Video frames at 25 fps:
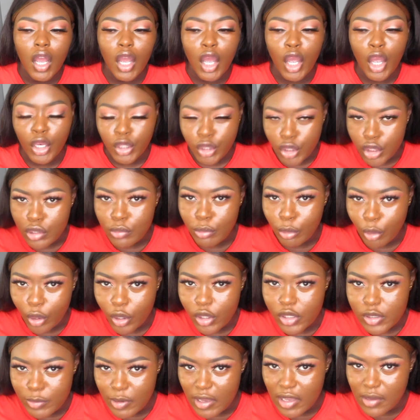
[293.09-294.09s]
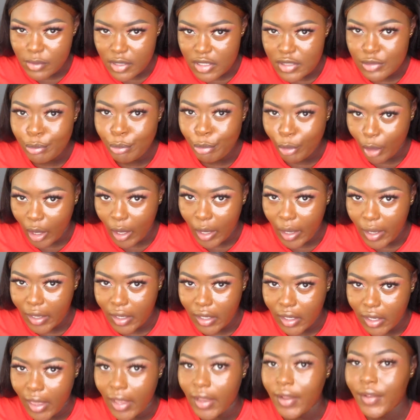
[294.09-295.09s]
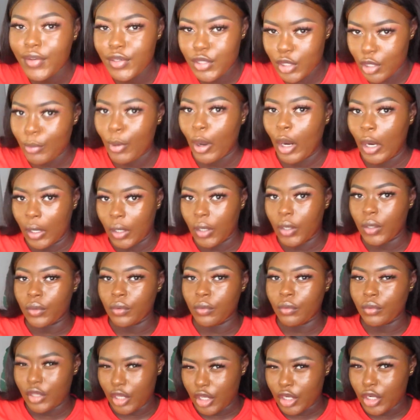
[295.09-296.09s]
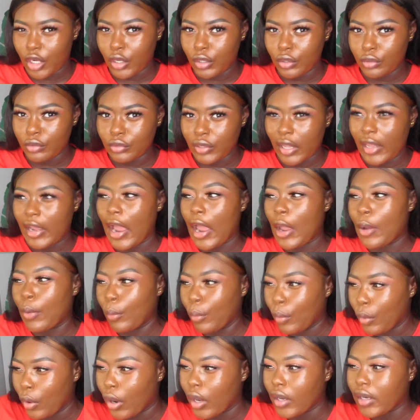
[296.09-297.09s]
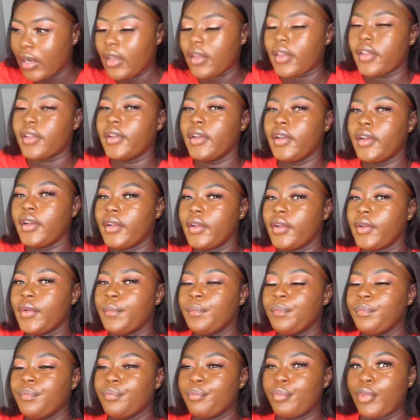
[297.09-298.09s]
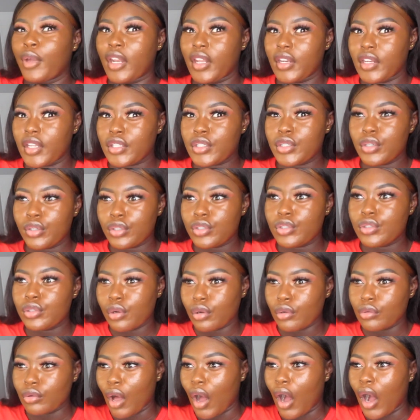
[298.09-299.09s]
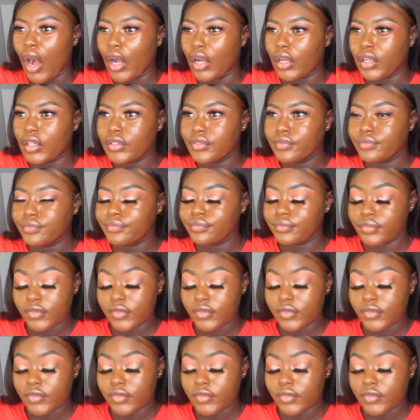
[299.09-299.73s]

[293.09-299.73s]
a newborn baby's butt like tomorrow, you know, like I want it. But then it took so long.